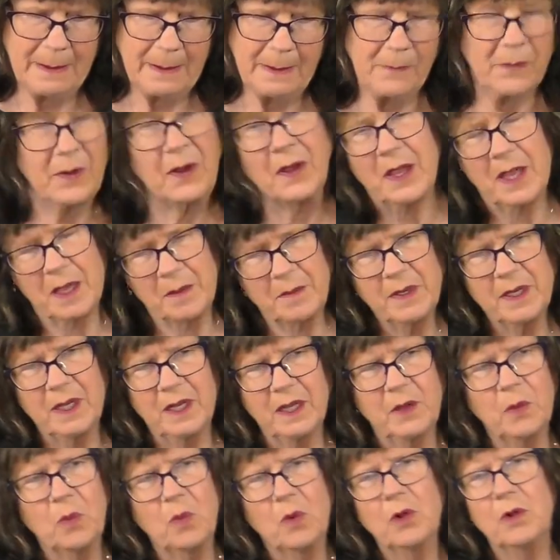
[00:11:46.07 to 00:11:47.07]
Well,
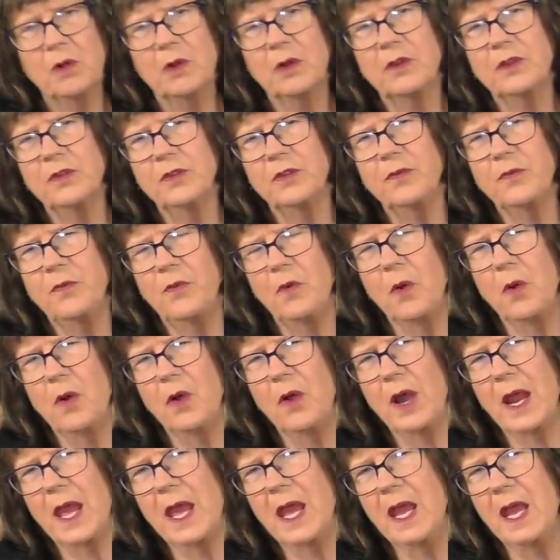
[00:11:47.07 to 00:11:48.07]
Emily works
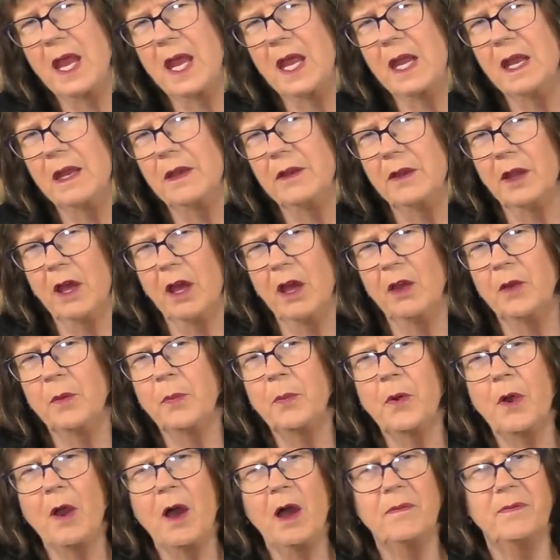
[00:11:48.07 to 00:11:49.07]
for a
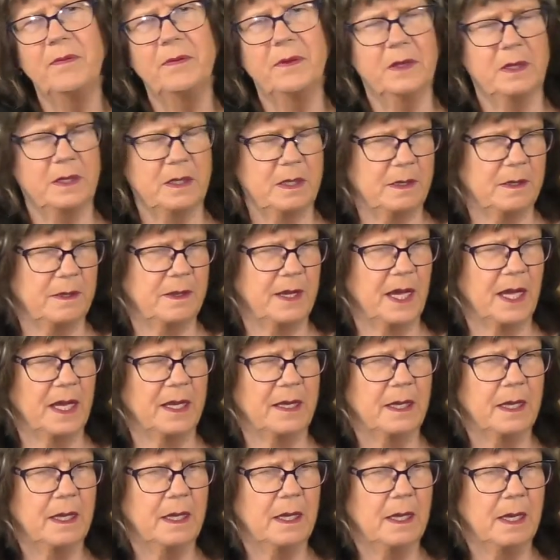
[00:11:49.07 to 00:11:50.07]
nonprofit
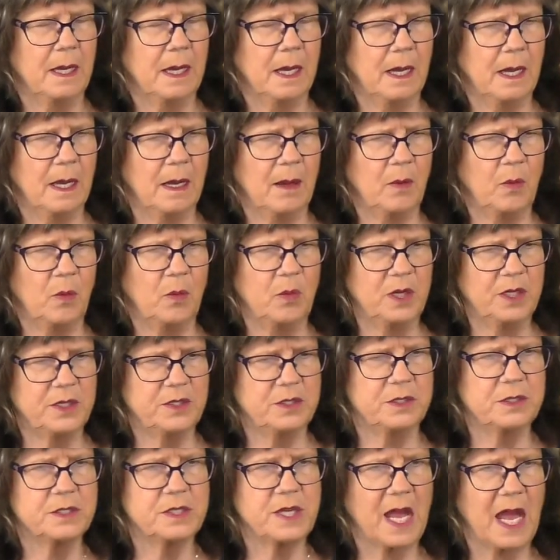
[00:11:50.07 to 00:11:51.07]
that
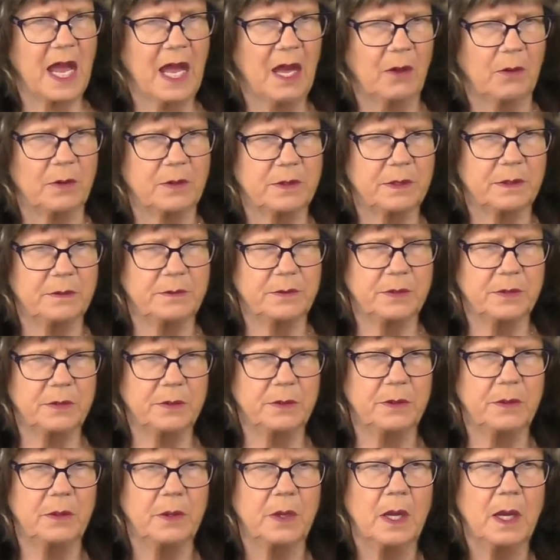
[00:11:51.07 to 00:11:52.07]
reaches out
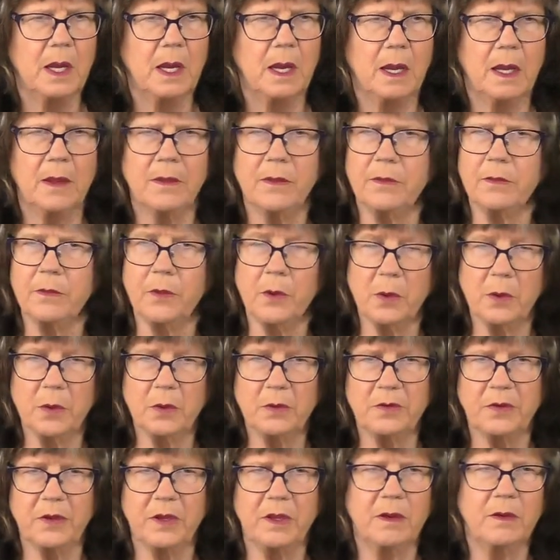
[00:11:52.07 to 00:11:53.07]
to
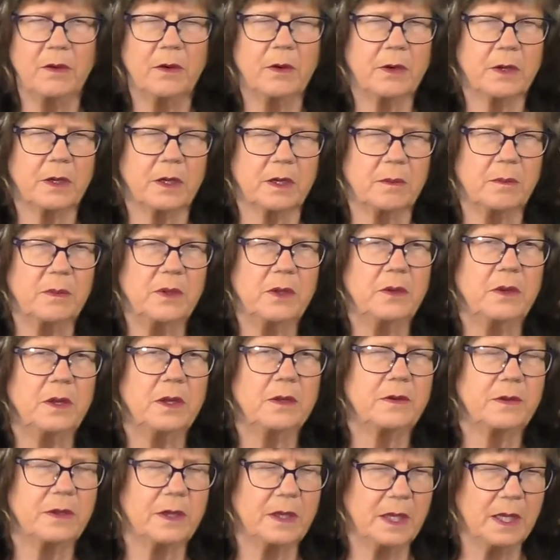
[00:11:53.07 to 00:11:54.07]
those in her
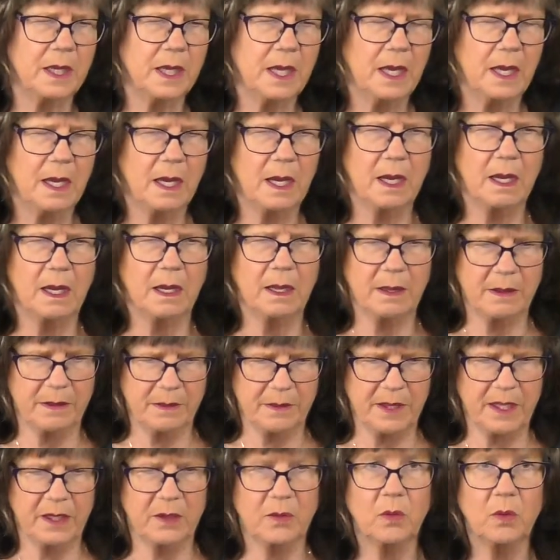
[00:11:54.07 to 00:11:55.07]
community
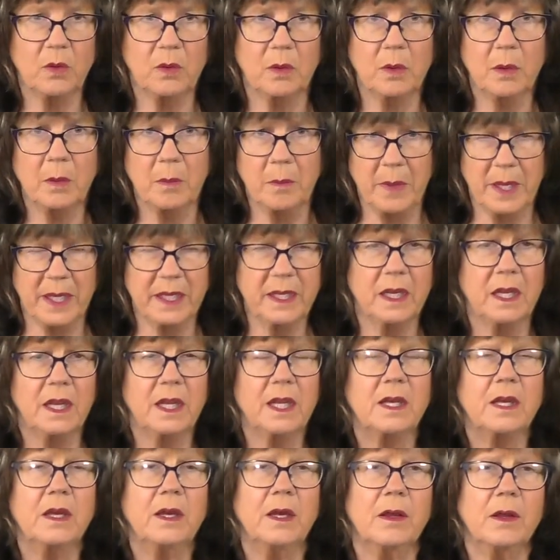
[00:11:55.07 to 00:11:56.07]
that were
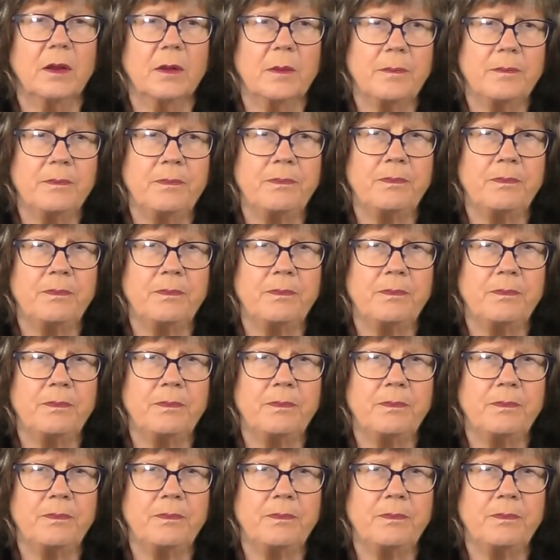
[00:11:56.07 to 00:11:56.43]
mentally ill.